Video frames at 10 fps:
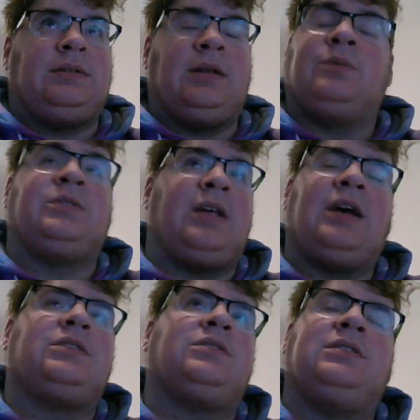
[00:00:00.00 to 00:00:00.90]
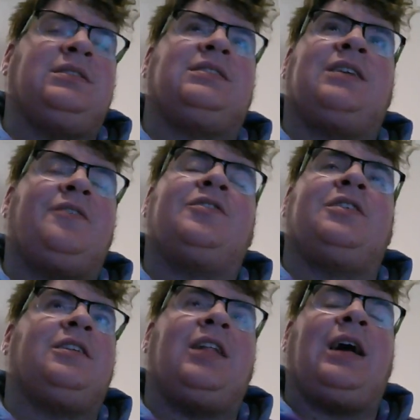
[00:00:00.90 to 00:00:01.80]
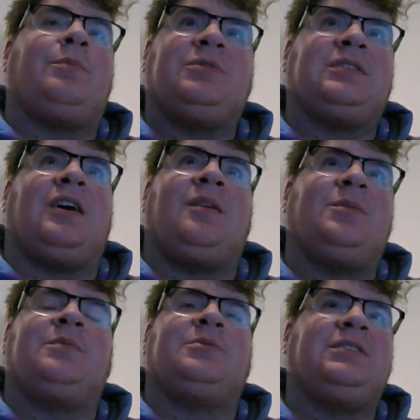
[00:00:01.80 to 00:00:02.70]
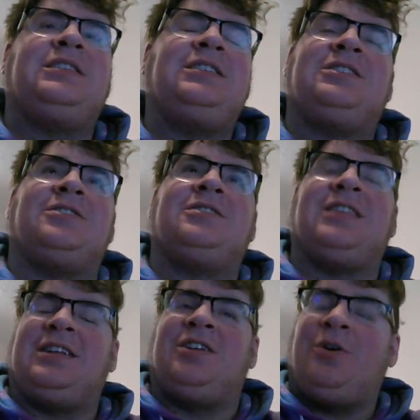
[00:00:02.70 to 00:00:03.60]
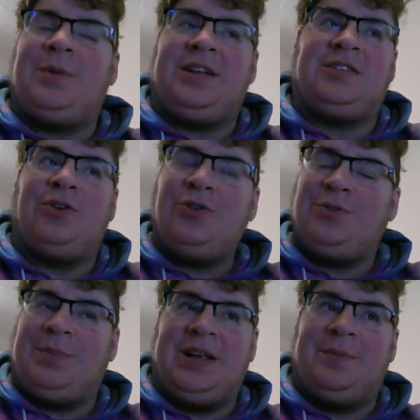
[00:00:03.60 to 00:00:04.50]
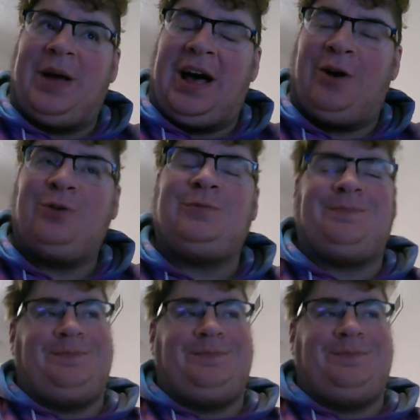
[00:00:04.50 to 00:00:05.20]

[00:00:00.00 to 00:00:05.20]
that was actually discovered in a laparoscopic procedure that nobody told me about,